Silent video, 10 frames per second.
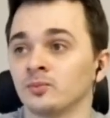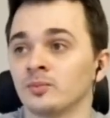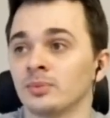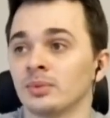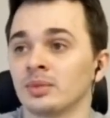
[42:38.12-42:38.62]

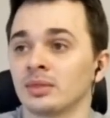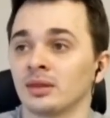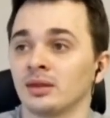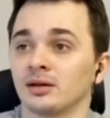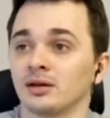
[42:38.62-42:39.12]
very
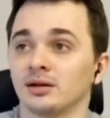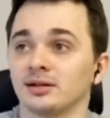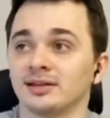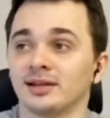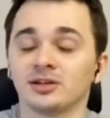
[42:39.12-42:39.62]
trivial
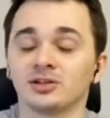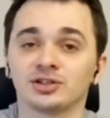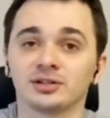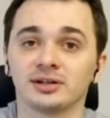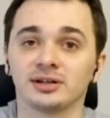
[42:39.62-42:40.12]
SQL
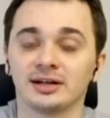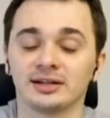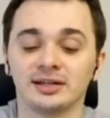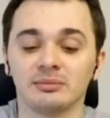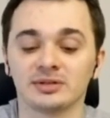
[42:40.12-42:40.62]

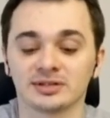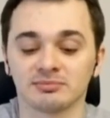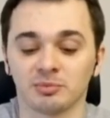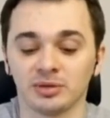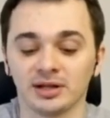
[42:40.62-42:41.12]
injections could be
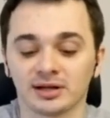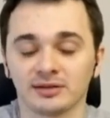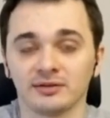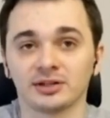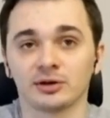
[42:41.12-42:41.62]
found.
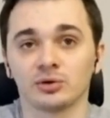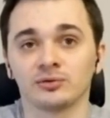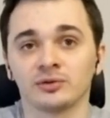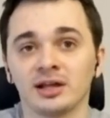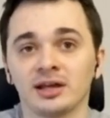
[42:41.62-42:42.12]

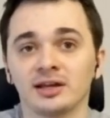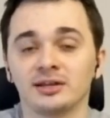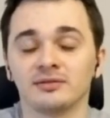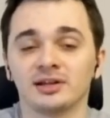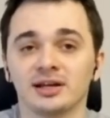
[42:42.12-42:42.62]
Another
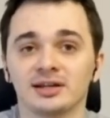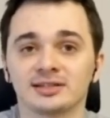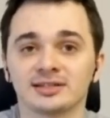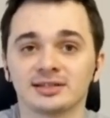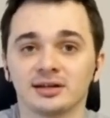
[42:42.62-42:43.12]
popular
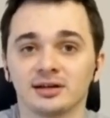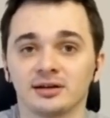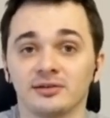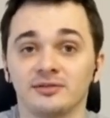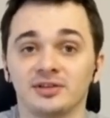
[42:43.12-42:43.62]
vector